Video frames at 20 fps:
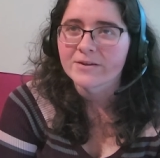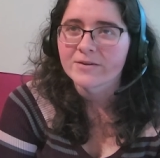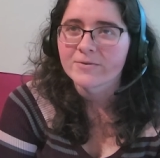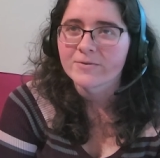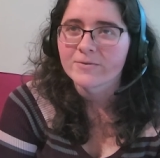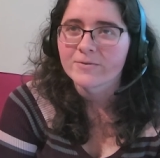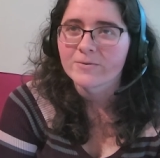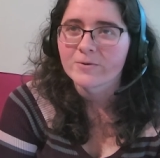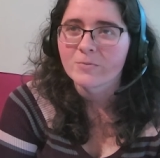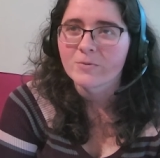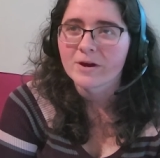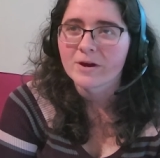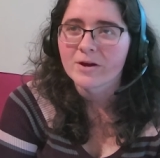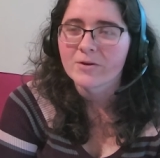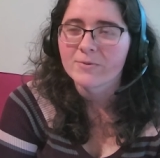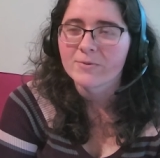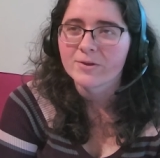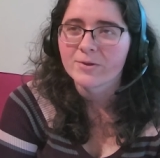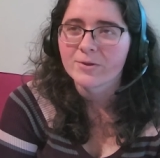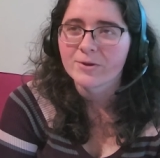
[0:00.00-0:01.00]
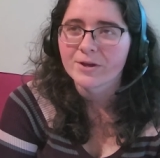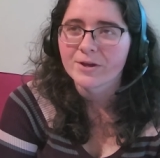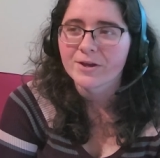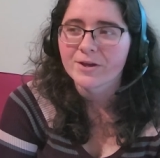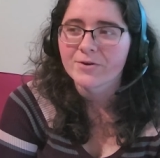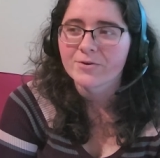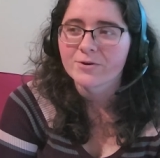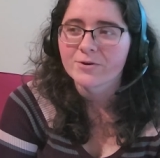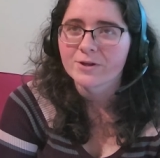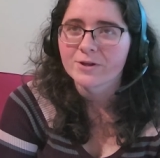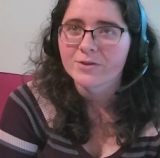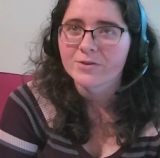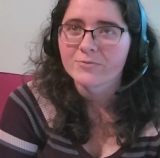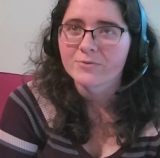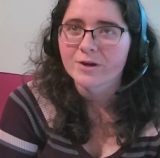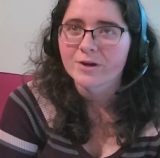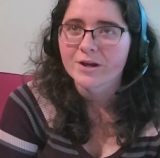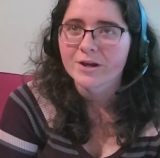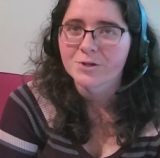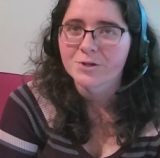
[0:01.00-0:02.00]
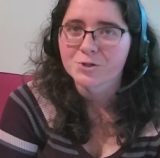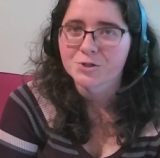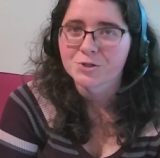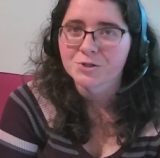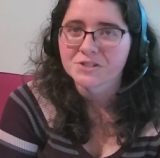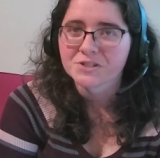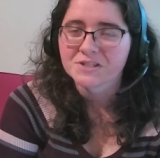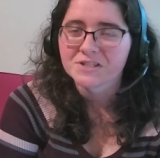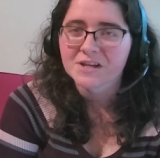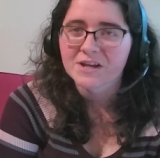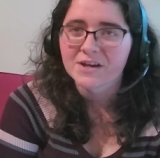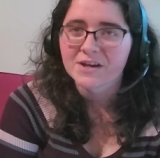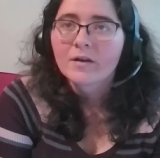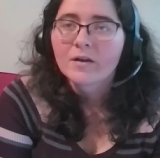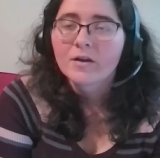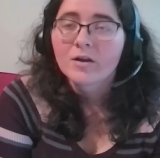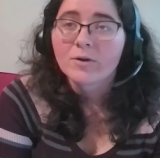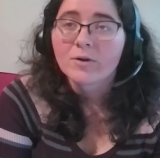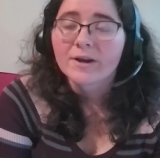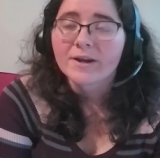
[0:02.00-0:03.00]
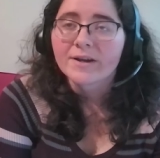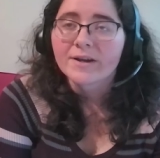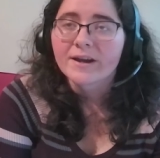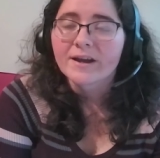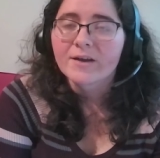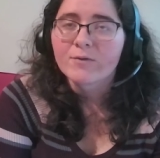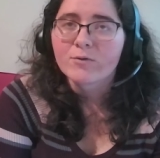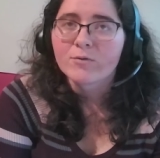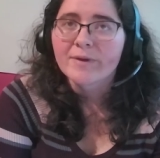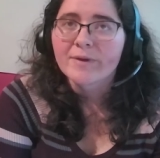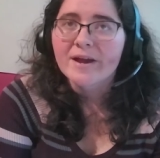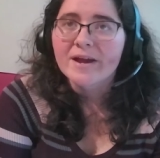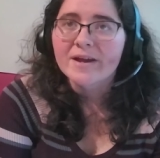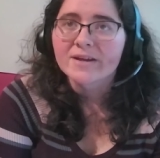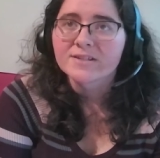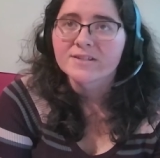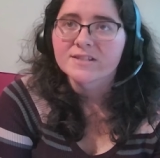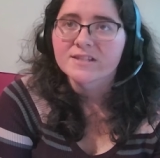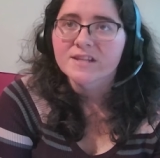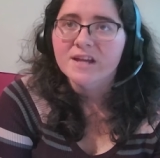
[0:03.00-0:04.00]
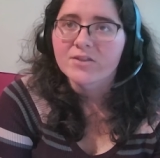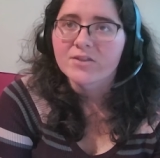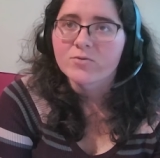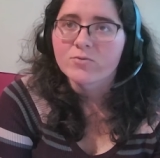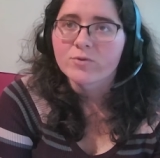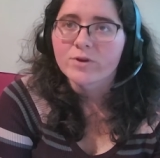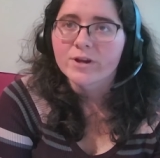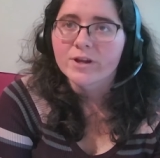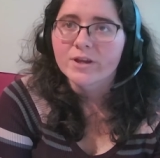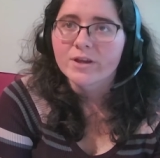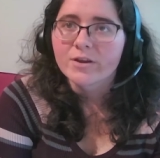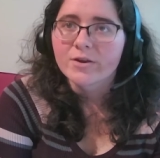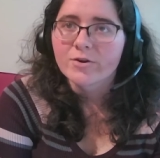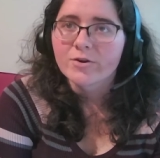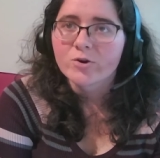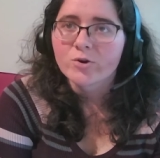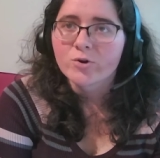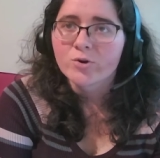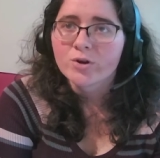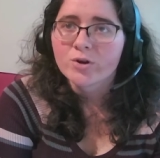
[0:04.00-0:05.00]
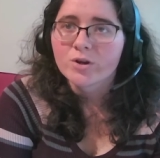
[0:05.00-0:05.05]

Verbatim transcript: Or why are we looking underneath the ring, I should say. Alright, now we're back inside the ring here.